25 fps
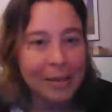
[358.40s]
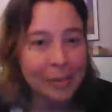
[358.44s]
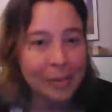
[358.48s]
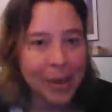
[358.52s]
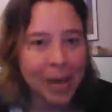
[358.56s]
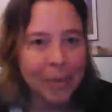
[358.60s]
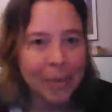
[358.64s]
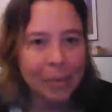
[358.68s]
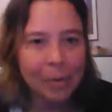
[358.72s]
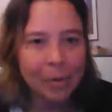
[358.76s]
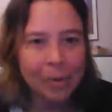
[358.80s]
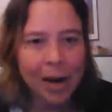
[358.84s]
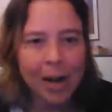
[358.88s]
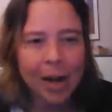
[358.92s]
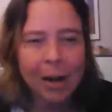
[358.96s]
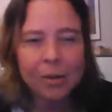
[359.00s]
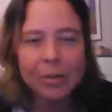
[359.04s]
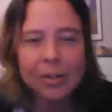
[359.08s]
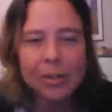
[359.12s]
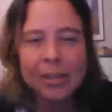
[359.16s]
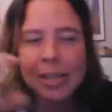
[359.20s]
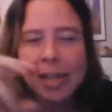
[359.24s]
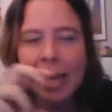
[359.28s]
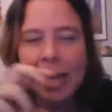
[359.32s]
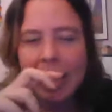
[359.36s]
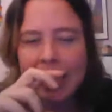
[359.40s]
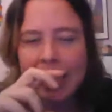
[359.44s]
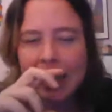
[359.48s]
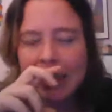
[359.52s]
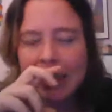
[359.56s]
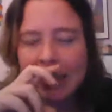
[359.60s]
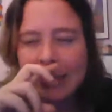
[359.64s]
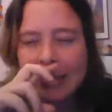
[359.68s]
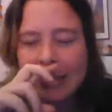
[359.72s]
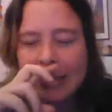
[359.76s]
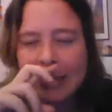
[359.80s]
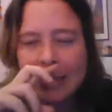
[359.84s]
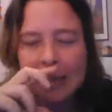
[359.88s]
paper out,
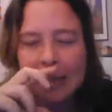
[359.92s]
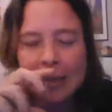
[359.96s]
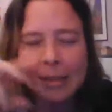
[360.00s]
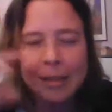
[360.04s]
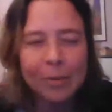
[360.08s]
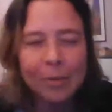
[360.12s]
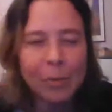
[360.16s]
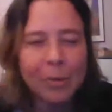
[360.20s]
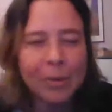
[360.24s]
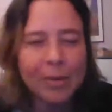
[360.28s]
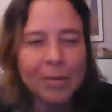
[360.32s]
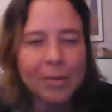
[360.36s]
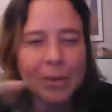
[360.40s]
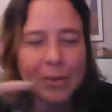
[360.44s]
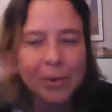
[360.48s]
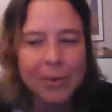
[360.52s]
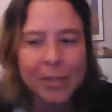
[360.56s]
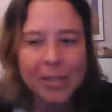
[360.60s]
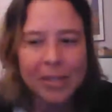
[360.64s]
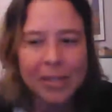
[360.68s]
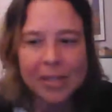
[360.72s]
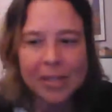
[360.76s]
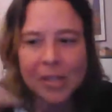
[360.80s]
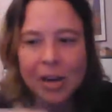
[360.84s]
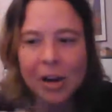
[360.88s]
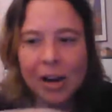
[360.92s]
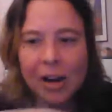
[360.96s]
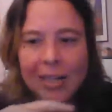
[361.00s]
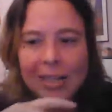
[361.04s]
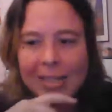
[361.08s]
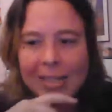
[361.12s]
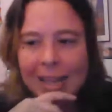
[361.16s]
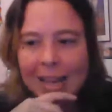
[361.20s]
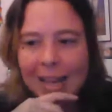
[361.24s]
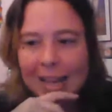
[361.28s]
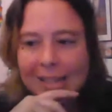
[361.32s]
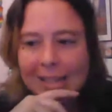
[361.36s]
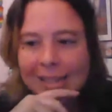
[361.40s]
and there was this
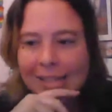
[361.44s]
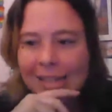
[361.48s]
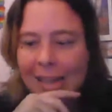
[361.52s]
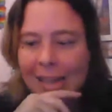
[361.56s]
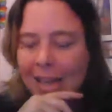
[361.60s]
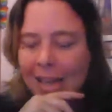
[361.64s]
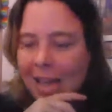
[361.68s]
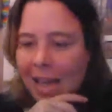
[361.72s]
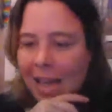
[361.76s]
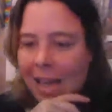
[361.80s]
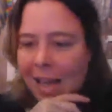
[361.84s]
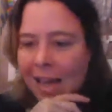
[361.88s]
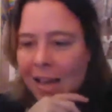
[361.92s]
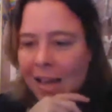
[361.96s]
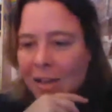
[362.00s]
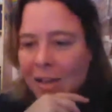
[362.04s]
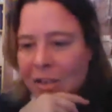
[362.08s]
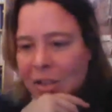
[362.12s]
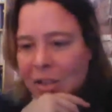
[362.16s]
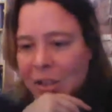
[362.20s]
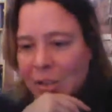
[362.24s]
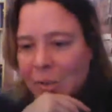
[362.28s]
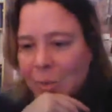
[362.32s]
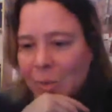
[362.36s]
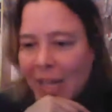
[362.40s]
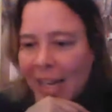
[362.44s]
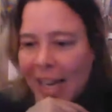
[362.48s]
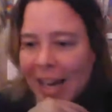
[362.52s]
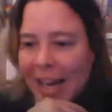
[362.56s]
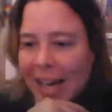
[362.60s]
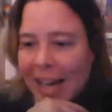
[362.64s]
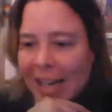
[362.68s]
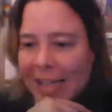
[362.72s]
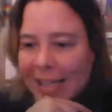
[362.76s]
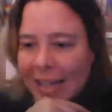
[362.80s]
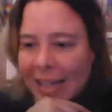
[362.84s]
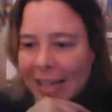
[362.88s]
contest. Should we ask